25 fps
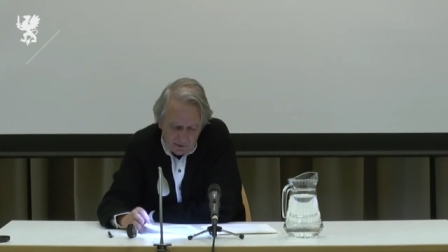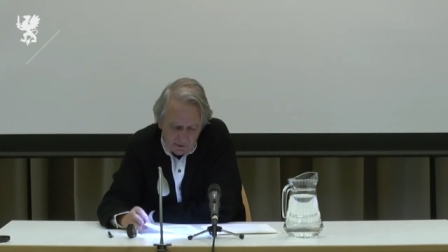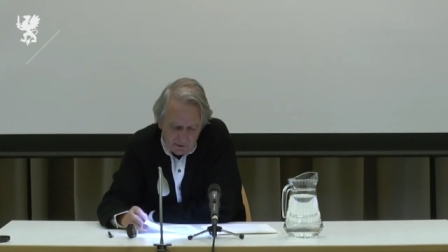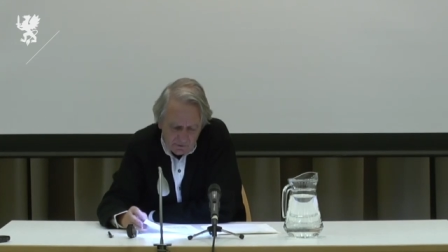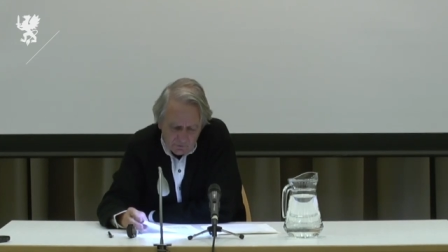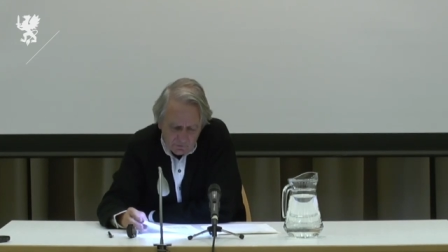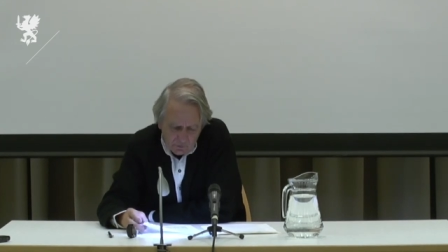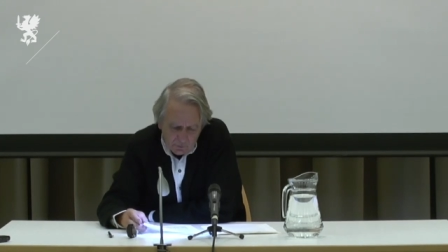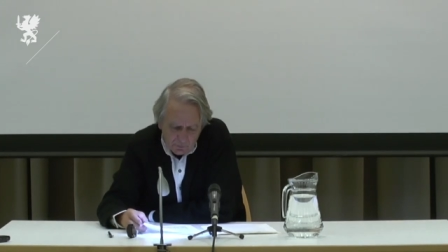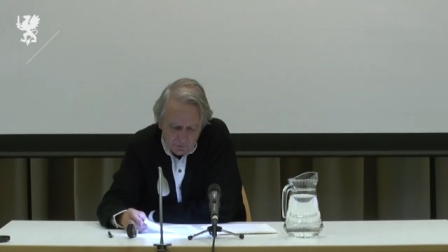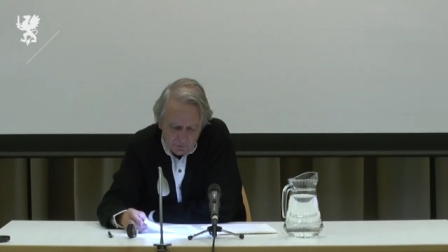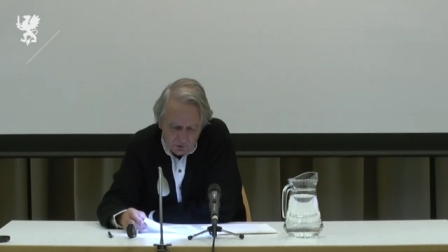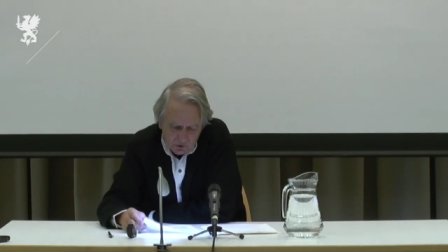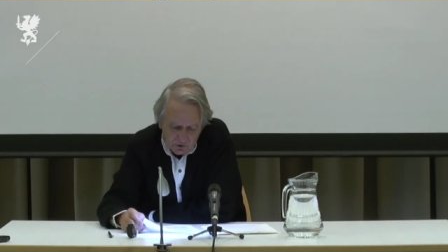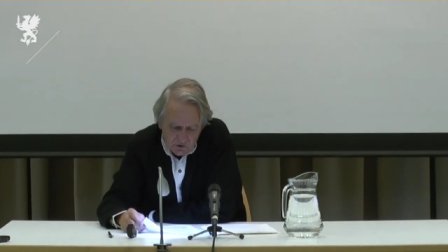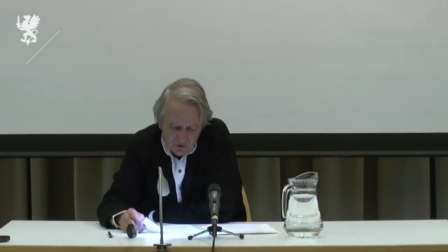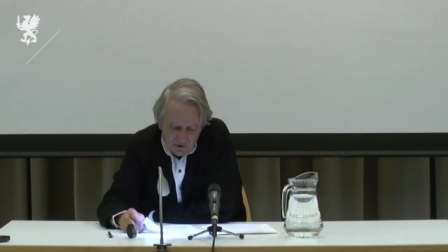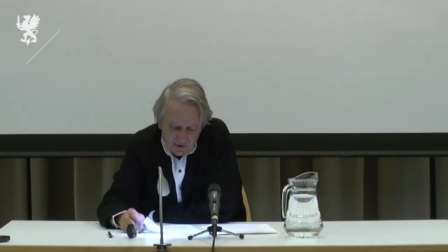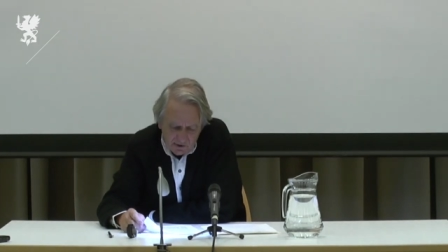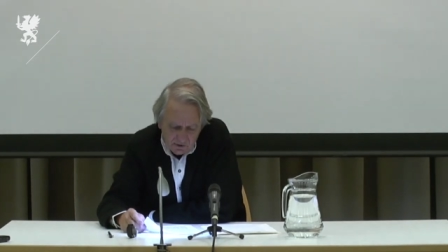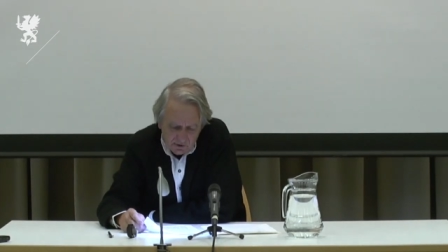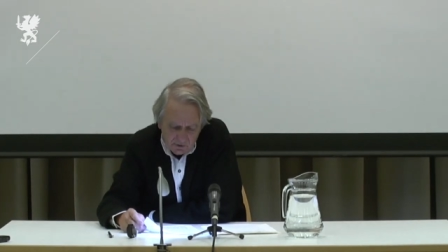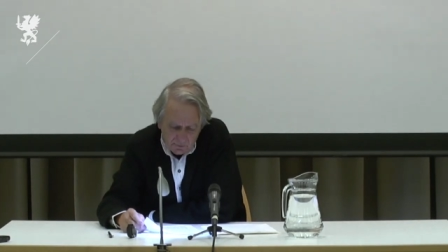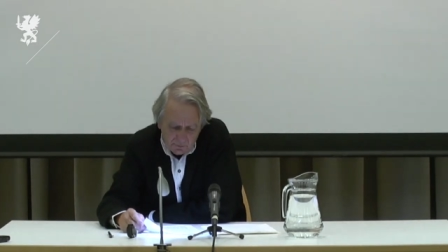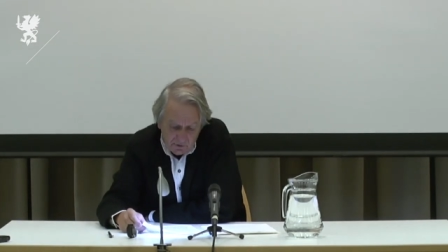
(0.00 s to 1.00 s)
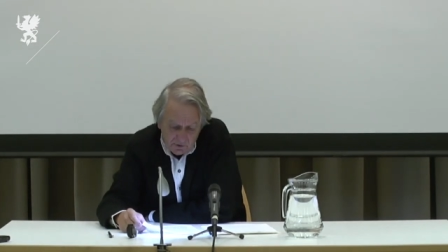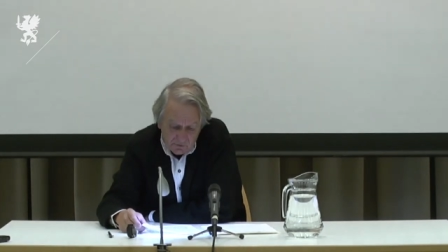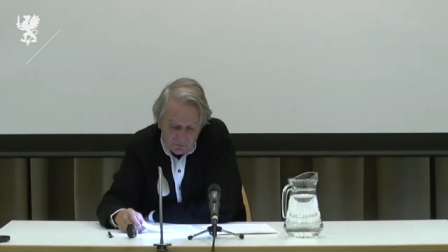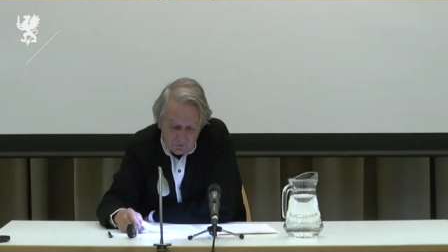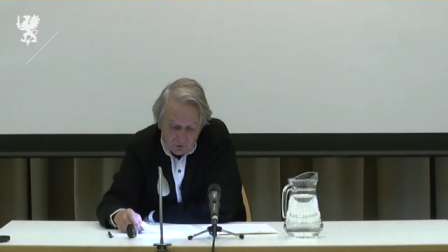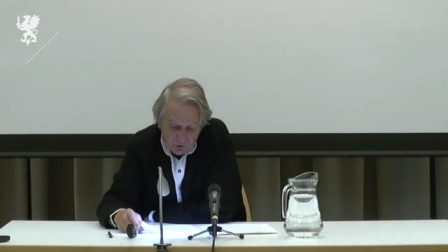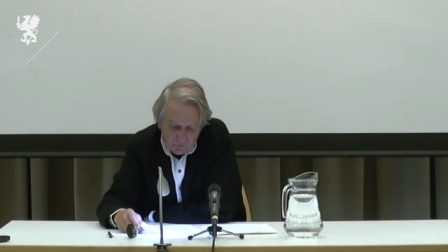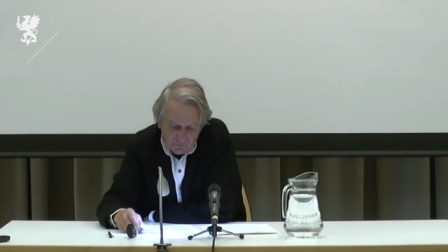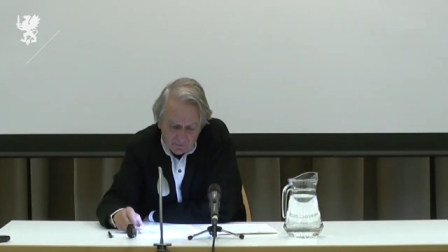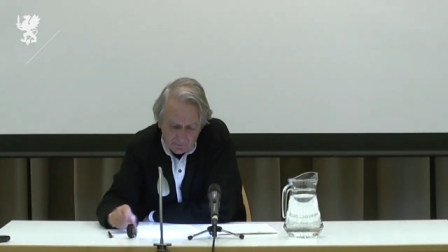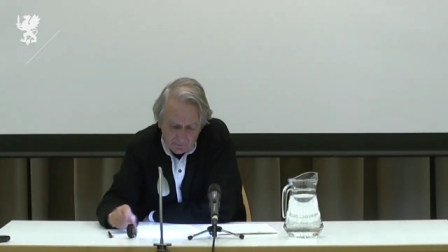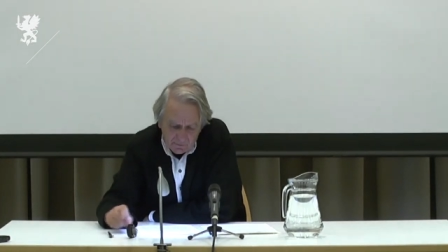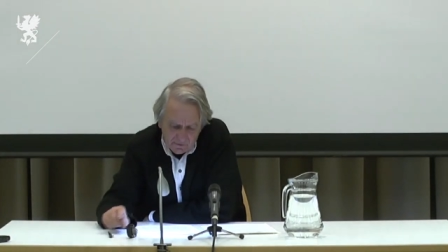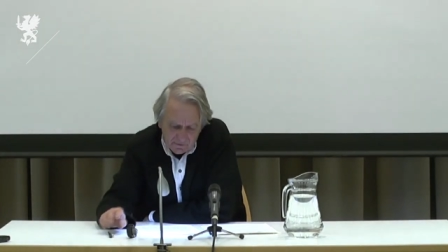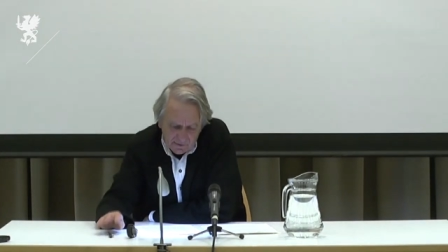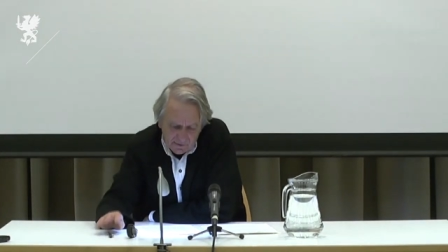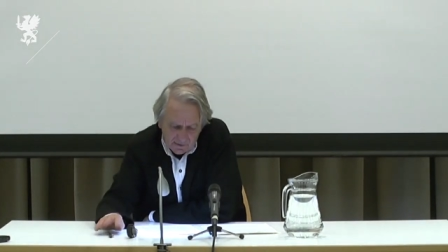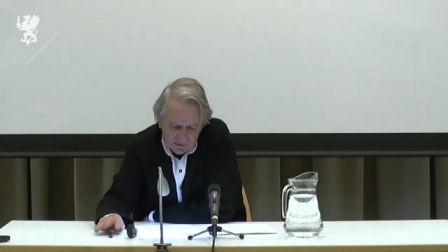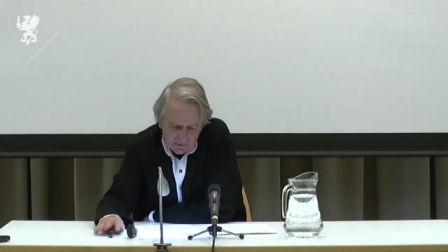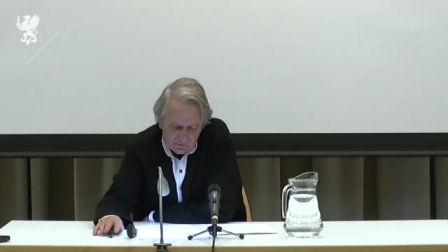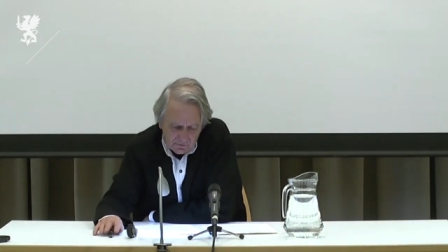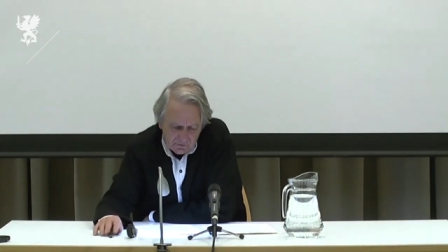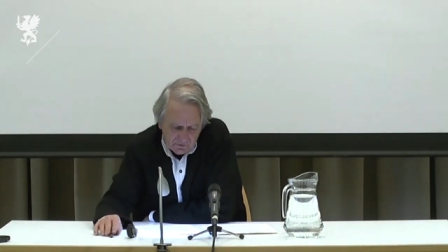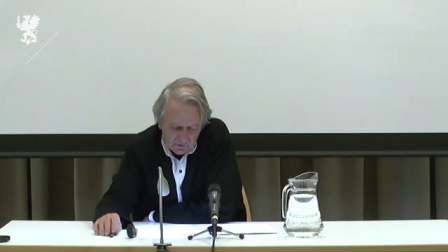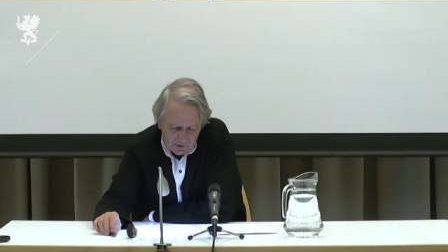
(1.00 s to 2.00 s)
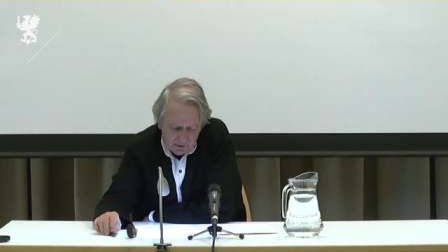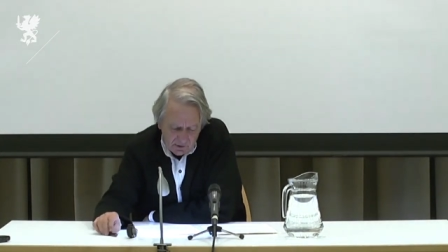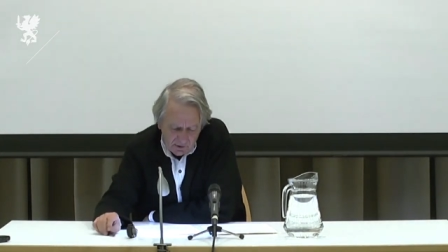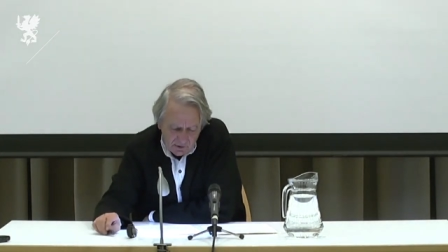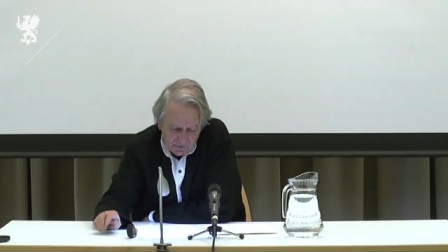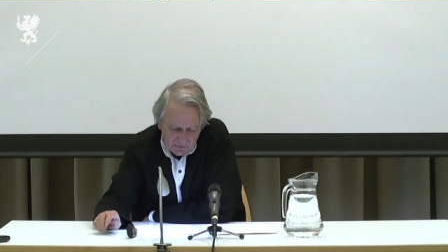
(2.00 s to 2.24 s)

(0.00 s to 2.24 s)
ever project before themselves